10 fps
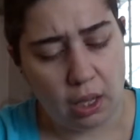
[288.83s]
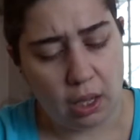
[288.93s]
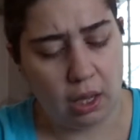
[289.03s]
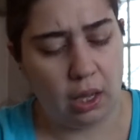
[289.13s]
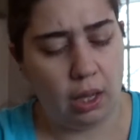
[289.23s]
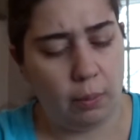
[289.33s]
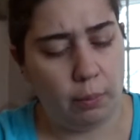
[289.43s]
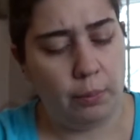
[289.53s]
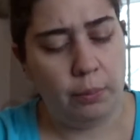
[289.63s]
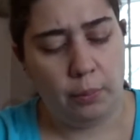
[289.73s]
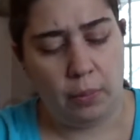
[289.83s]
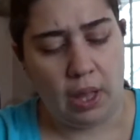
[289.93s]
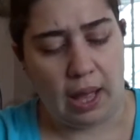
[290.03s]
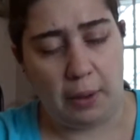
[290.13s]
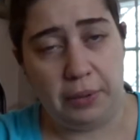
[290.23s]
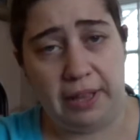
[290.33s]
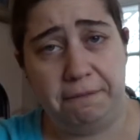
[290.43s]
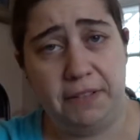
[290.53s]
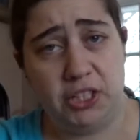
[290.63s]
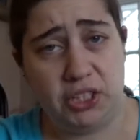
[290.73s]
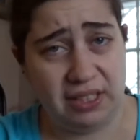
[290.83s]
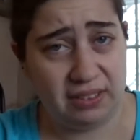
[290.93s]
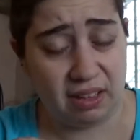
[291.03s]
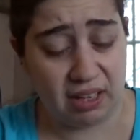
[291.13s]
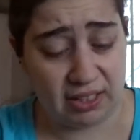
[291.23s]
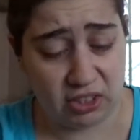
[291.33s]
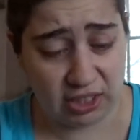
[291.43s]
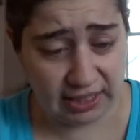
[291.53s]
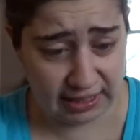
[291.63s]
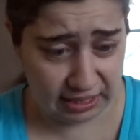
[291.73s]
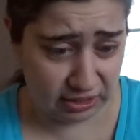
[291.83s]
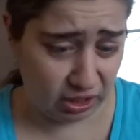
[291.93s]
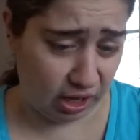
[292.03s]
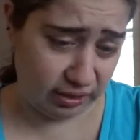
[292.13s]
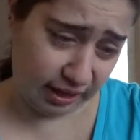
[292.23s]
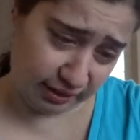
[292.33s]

I will have finished this sock and started the second sock.